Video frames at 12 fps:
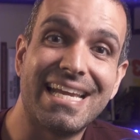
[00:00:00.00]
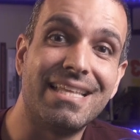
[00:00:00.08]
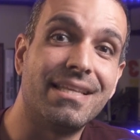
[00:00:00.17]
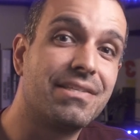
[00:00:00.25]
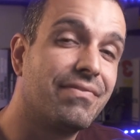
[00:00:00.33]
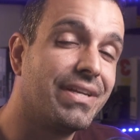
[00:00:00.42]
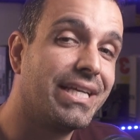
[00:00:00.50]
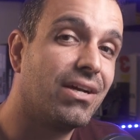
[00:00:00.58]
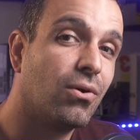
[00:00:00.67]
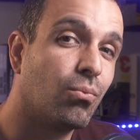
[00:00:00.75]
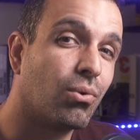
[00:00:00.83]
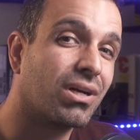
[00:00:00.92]
In this
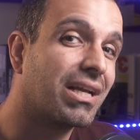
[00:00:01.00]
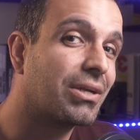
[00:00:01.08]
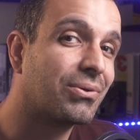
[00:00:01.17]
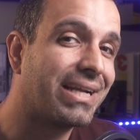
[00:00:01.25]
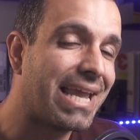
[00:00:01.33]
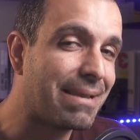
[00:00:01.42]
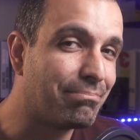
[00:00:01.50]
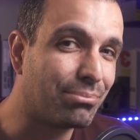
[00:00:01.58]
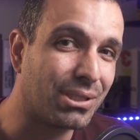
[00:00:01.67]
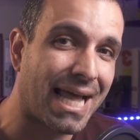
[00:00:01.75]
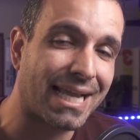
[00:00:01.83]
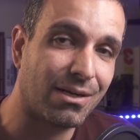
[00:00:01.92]
video, we're going to create a
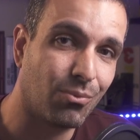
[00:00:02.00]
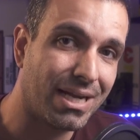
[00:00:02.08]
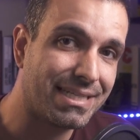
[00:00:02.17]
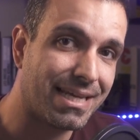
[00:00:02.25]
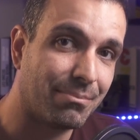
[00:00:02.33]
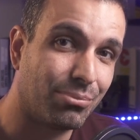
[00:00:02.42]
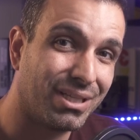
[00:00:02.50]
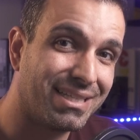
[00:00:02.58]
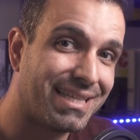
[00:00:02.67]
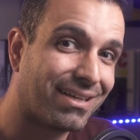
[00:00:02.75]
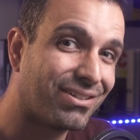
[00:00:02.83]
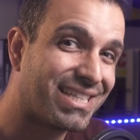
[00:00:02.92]
black and white template
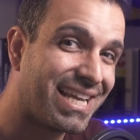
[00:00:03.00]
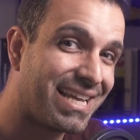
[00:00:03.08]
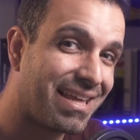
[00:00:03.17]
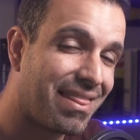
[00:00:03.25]
that'll take